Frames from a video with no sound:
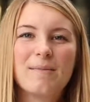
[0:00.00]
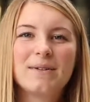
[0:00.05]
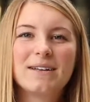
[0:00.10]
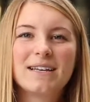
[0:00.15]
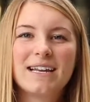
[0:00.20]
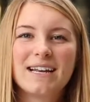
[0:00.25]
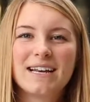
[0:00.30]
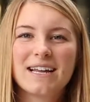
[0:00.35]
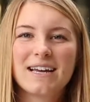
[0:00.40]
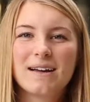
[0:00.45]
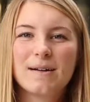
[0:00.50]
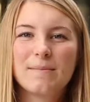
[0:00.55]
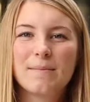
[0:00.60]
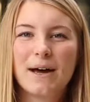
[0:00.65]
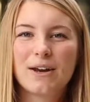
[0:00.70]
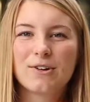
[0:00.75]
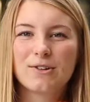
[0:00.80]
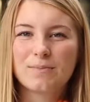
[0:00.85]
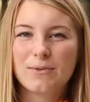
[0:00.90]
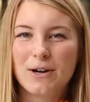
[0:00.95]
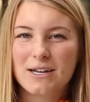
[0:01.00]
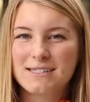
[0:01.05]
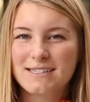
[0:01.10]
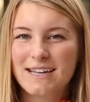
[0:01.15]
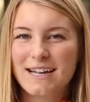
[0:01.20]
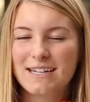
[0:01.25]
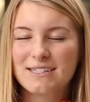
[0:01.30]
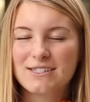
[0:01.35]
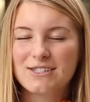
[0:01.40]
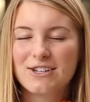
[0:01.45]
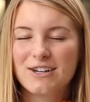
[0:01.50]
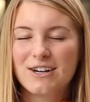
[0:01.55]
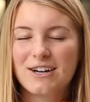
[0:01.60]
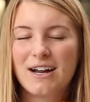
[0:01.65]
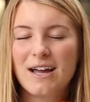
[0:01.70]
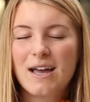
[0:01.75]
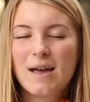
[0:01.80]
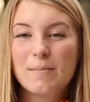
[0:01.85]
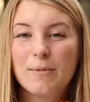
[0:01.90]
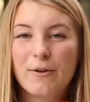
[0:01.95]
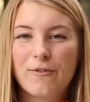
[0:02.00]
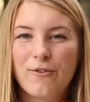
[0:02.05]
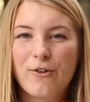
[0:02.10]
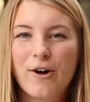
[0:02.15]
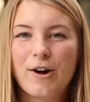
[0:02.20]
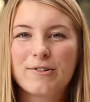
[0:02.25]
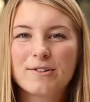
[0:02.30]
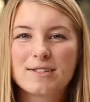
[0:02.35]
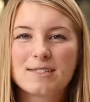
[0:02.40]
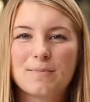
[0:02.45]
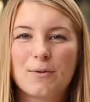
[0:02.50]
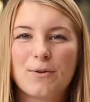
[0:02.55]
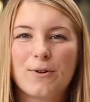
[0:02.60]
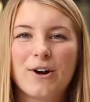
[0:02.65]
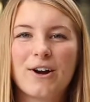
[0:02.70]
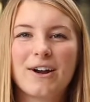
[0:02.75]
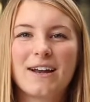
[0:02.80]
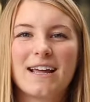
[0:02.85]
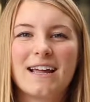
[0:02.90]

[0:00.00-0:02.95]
Nina battled breast cancer before I was born,